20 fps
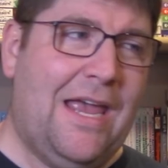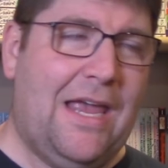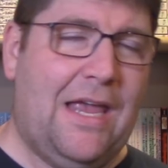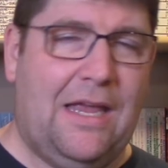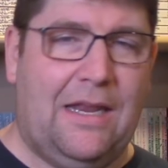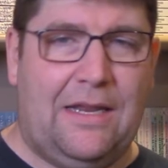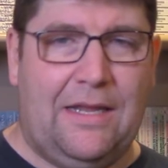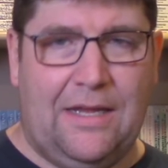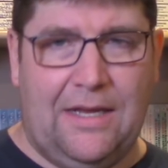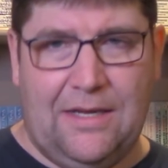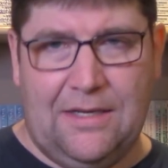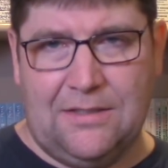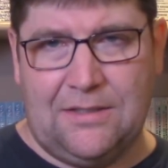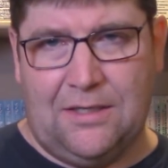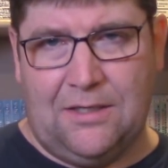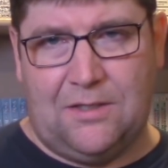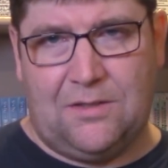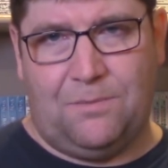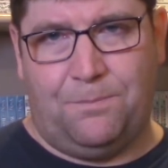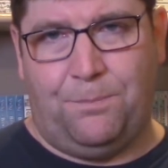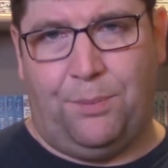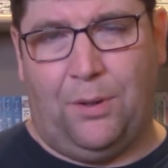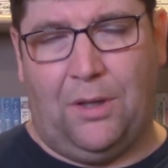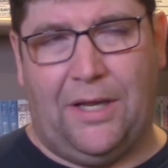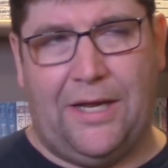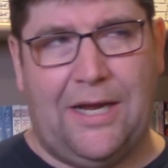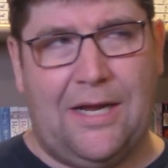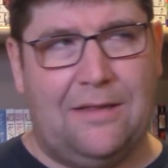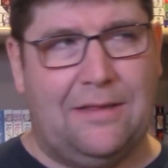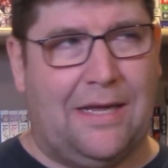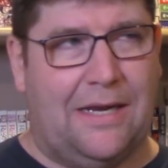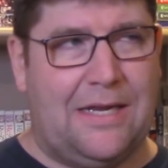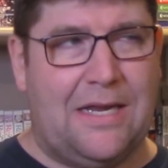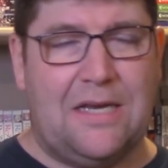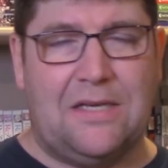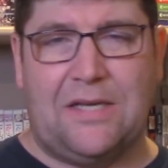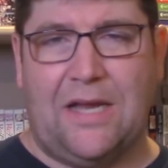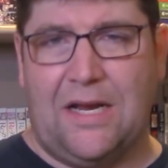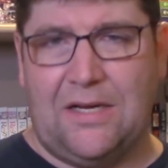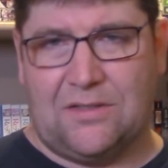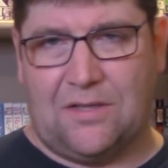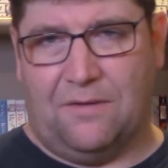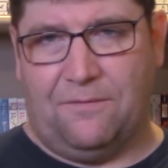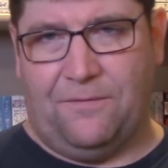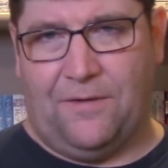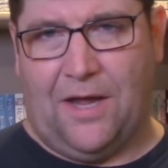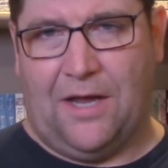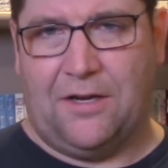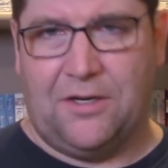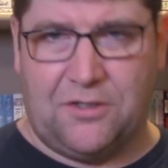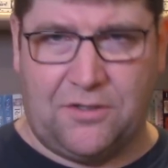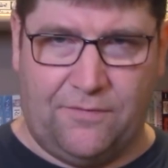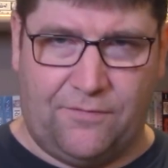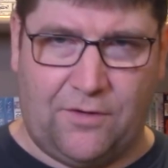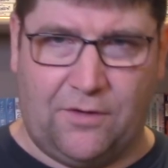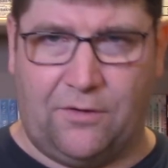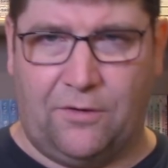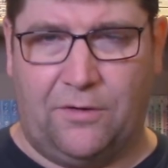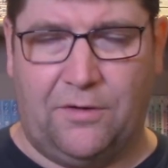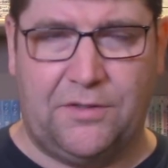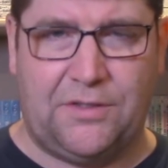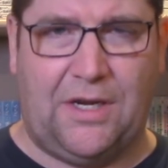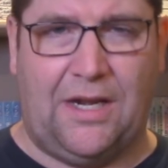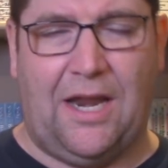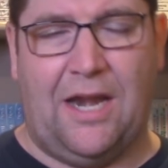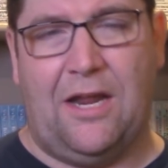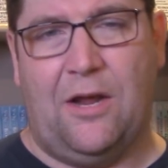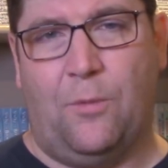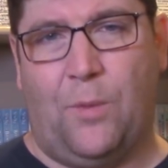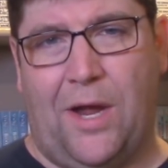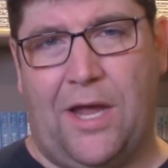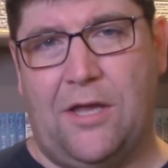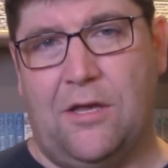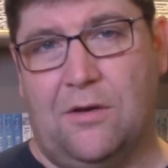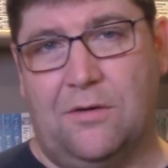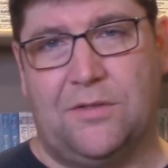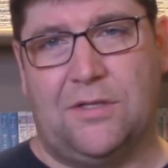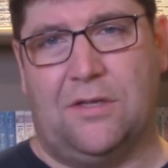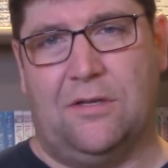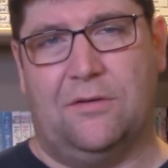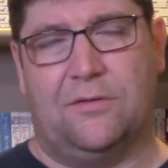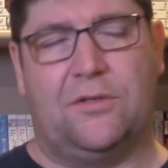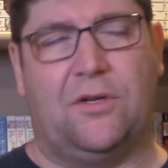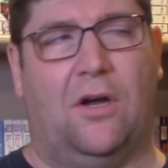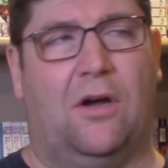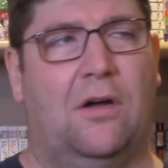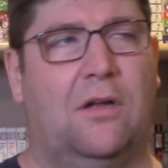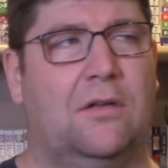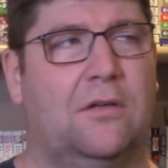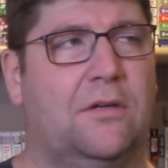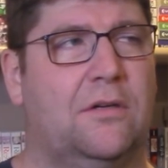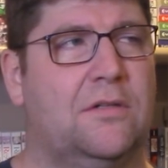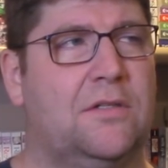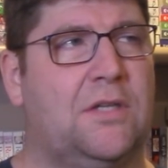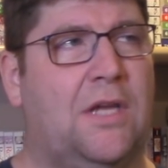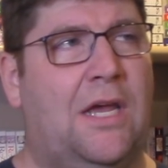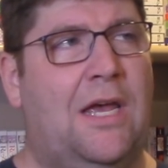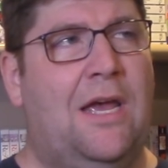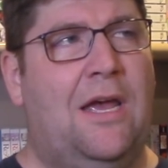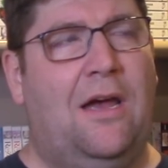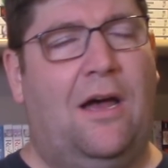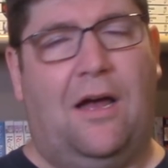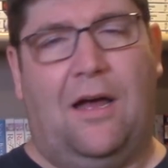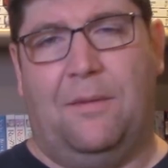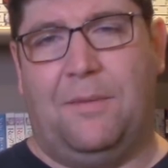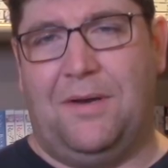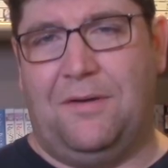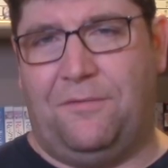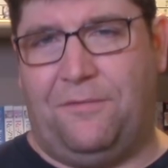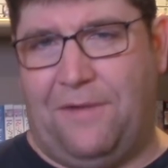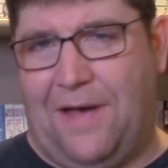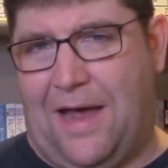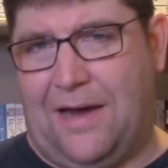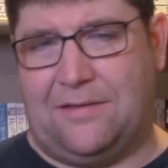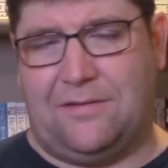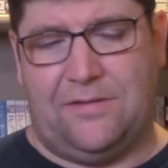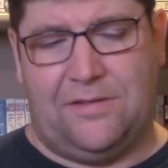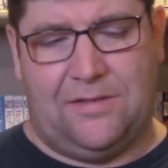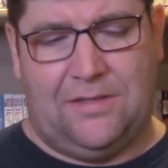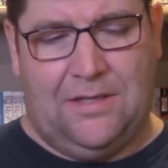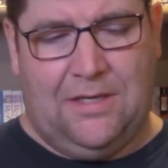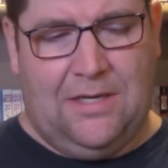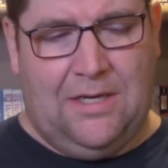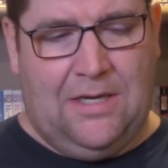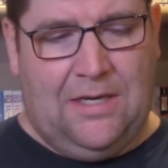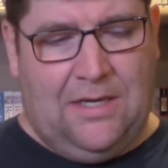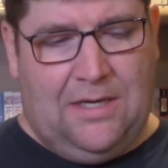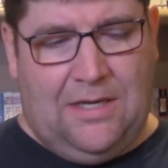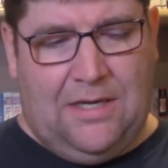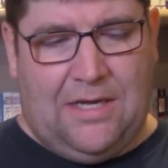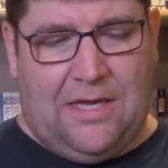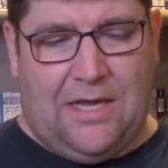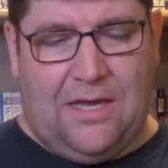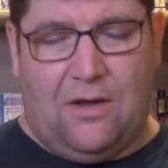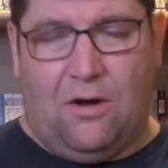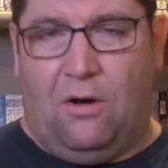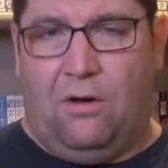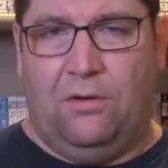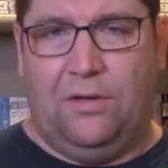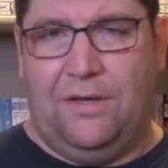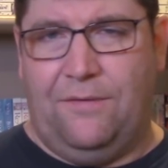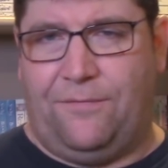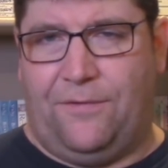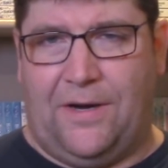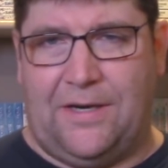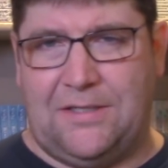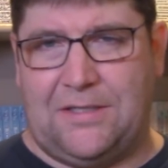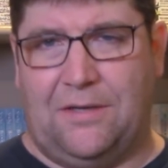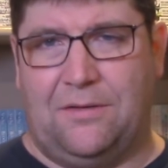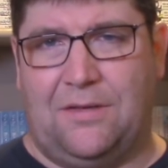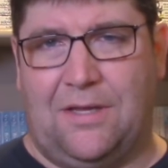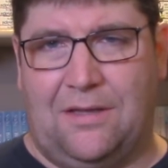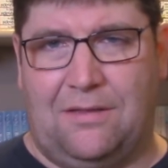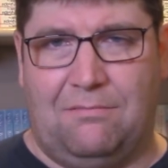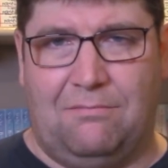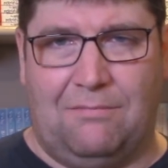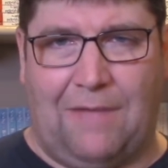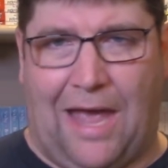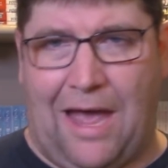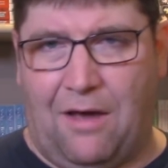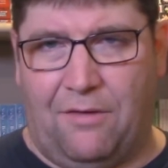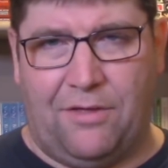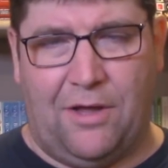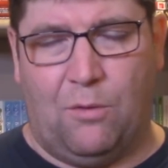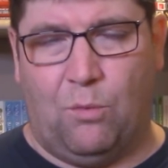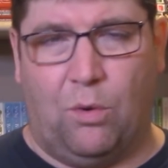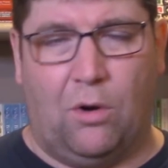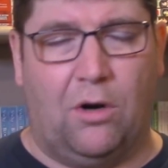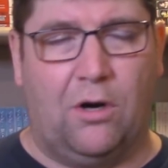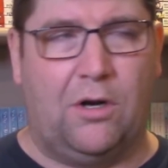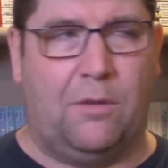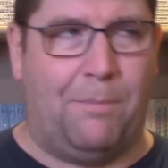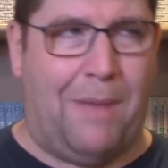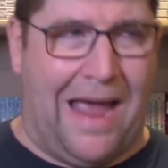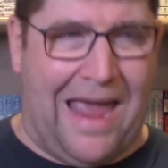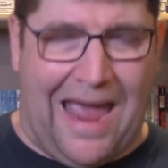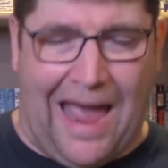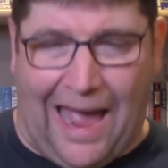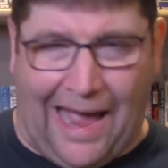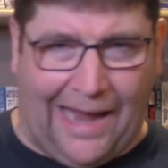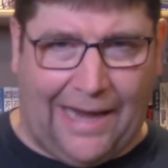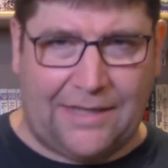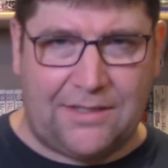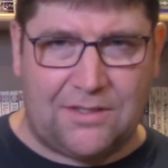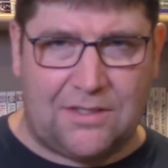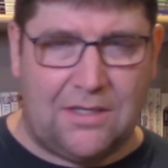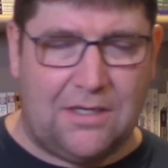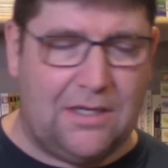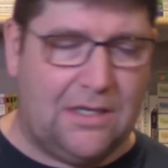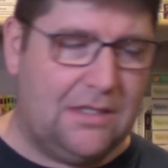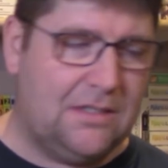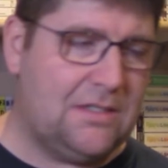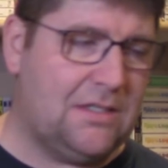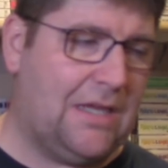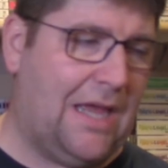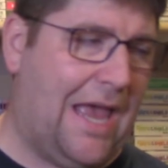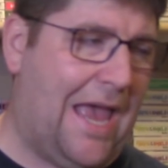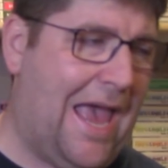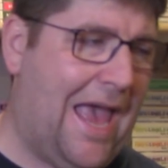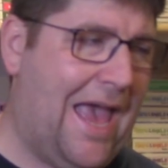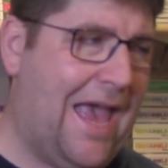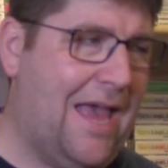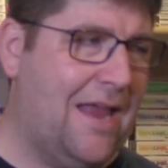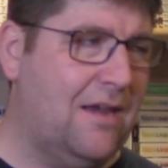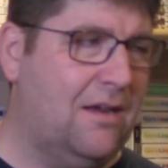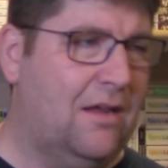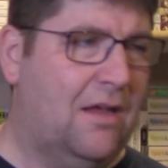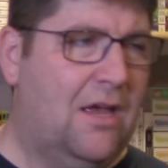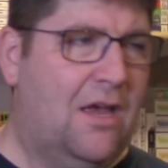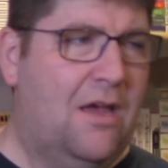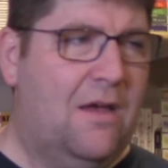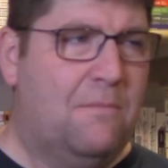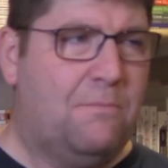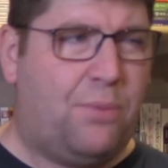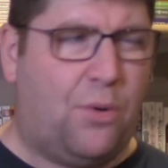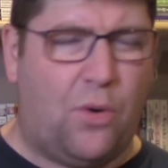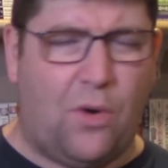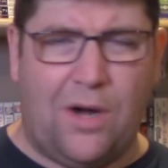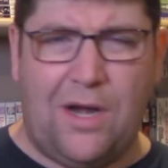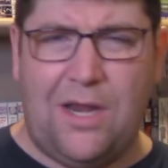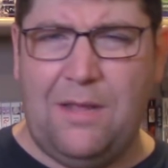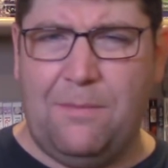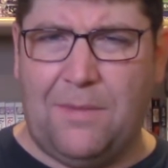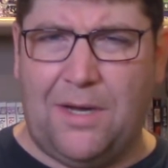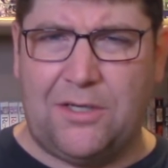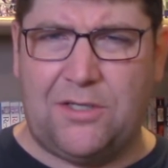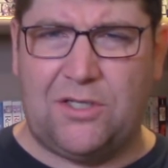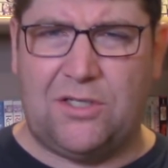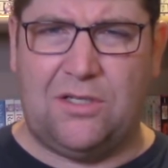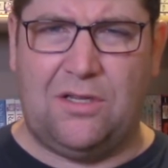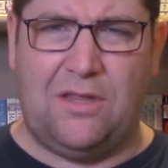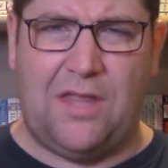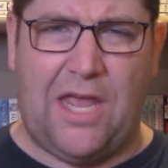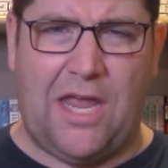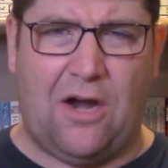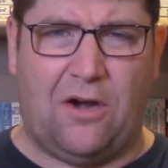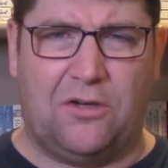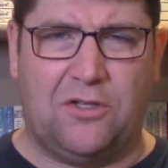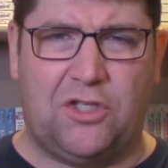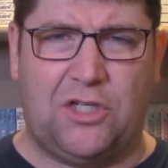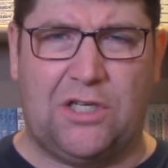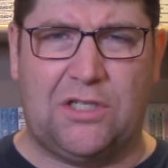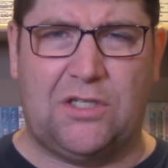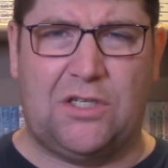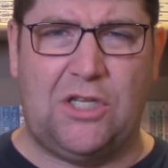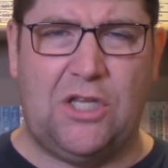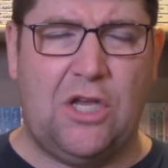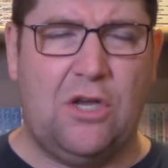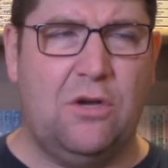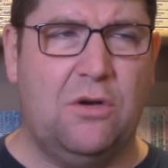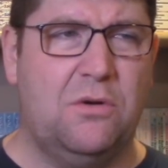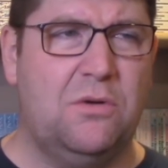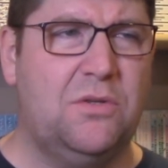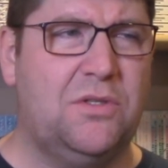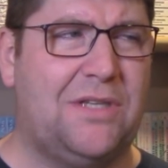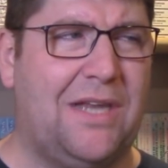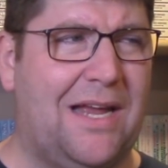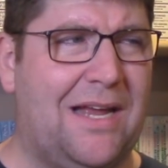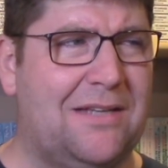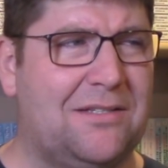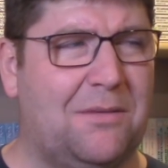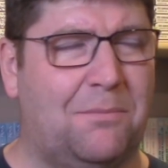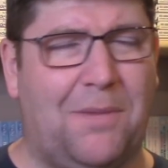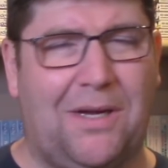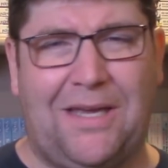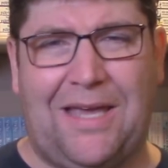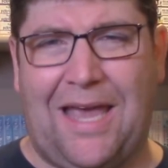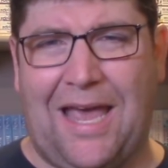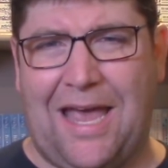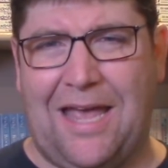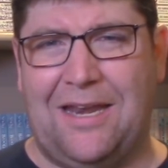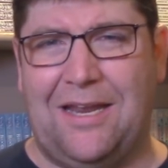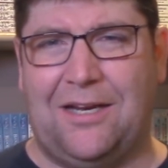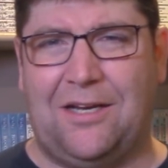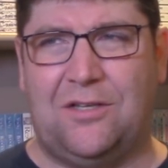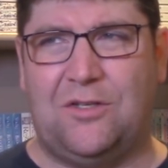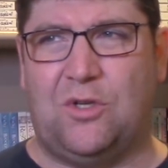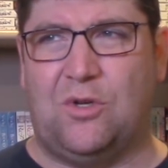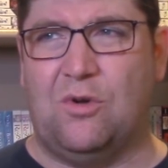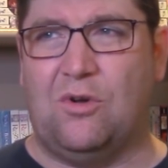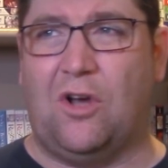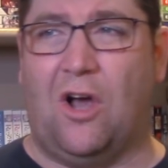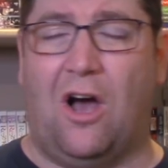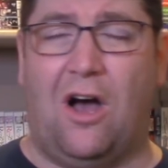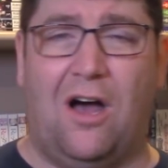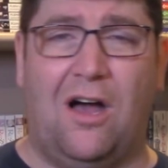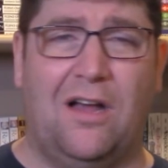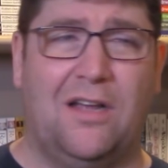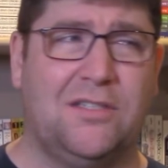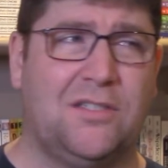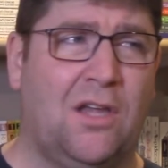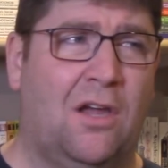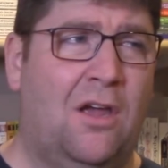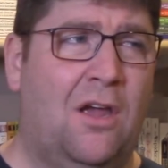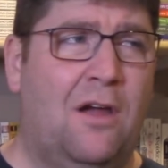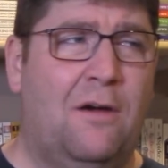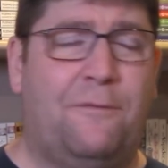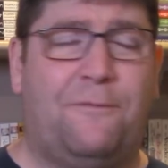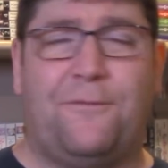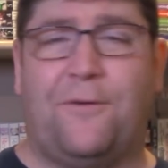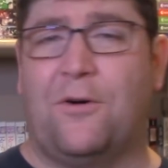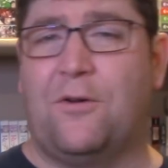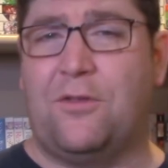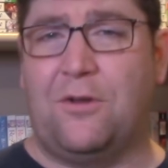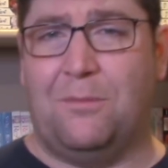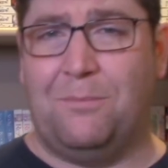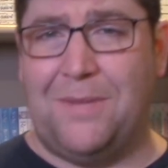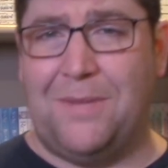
it isn't played that he takes advantage of the girls in any way using those collars. In fact, he only finds out that how they work by accident, and pretty much they are just used as a mechanic to cause further